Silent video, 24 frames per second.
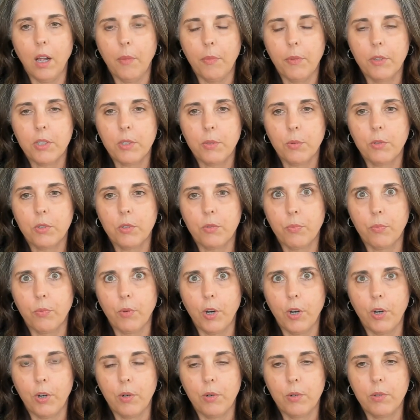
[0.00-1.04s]
this was
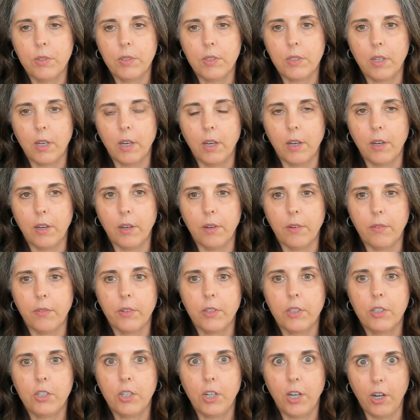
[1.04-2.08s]
Rose of
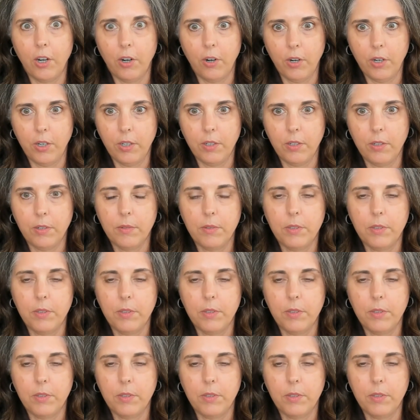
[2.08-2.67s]
Sharon.